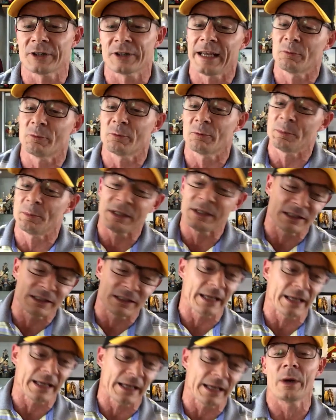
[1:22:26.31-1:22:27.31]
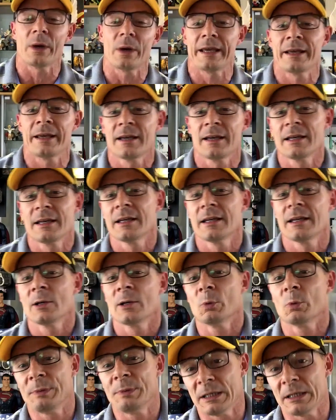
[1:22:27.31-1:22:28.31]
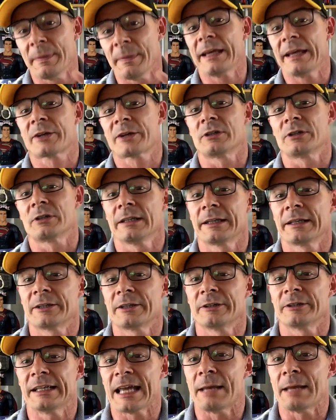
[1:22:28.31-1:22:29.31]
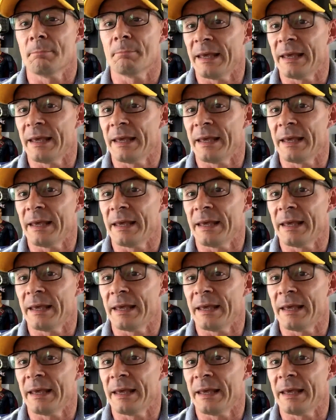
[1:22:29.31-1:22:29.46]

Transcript: be to make her illiterate and